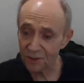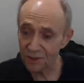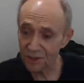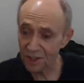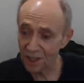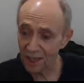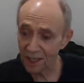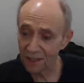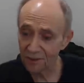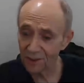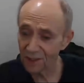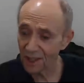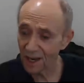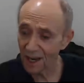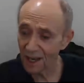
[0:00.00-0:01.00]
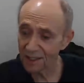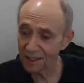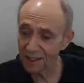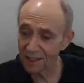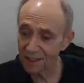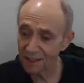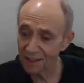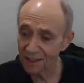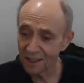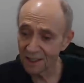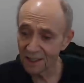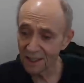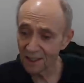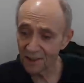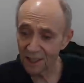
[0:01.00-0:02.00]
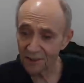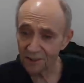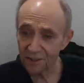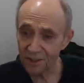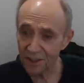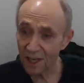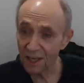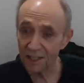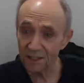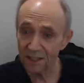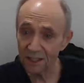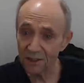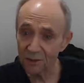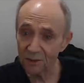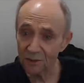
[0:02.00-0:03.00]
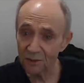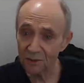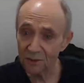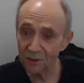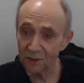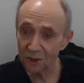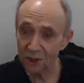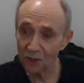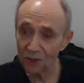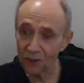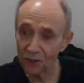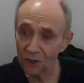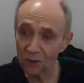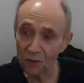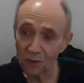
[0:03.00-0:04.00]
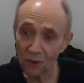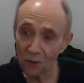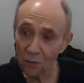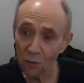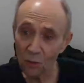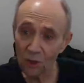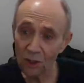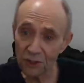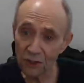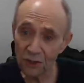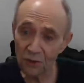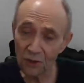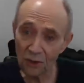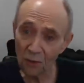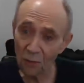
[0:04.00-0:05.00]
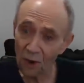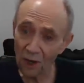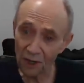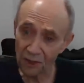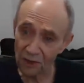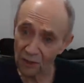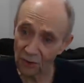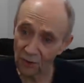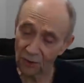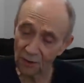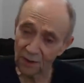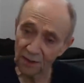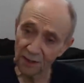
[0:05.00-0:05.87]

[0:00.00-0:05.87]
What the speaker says: There's not even the idea that there's anything you could do or would do or want to do.